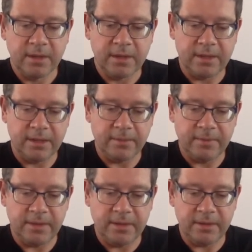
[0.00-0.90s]

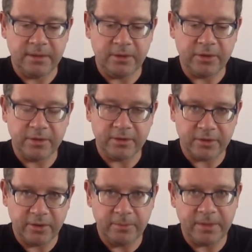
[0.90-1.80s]
The Oculus
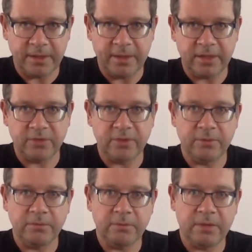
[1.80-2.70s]
Home button actually
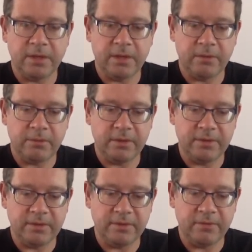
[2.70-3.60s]

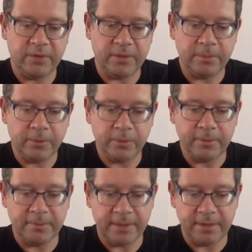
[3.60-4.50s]
is a very
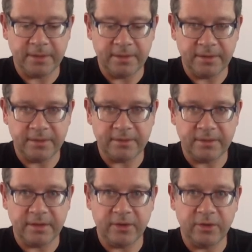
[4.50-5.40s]
important button in this
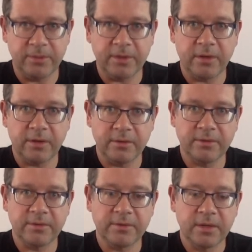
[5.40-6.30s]
scenario,
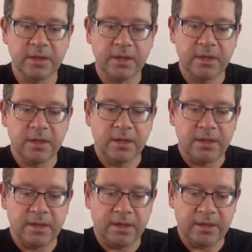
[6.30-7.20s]
because
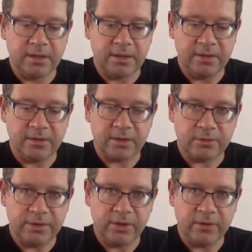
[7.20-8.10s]
it's a
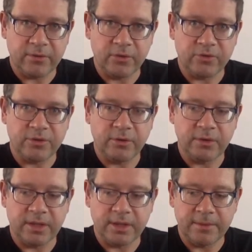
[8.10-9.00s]
3DOF
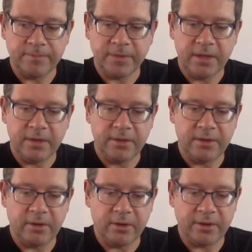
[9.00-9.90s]
controller.
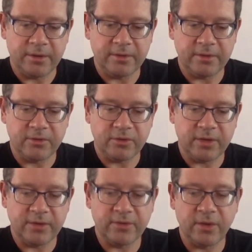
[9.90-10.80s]
Oculus has tried
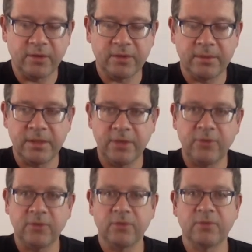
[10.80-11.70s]
to solve some of the
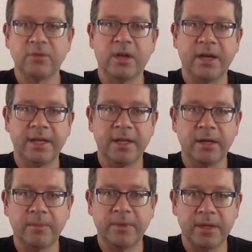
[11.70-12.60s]
issues of lining
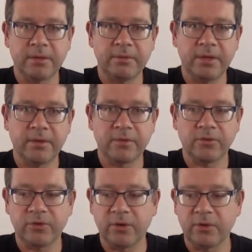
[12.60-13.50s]
up that 3DOF
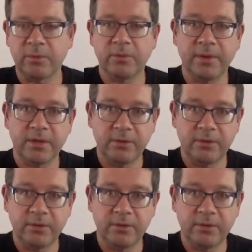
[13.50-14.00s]
controller with where the